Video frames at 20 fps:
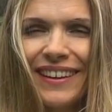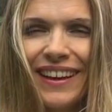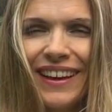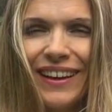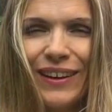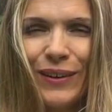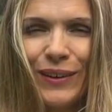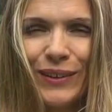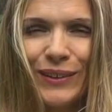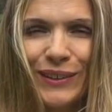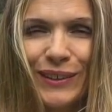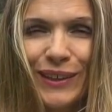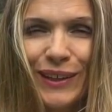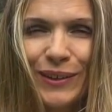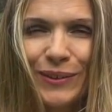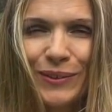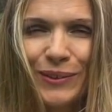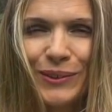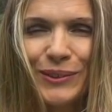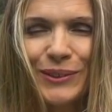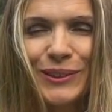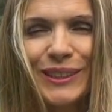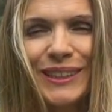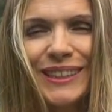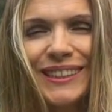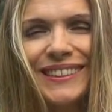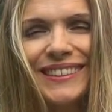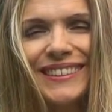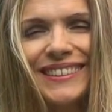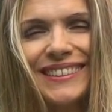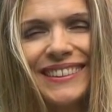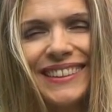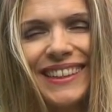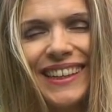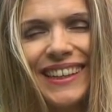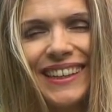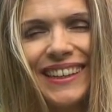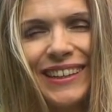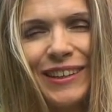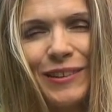our daily routines,
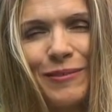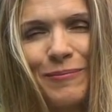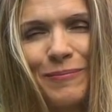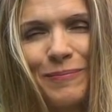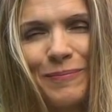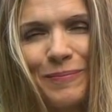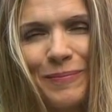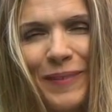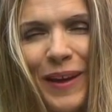and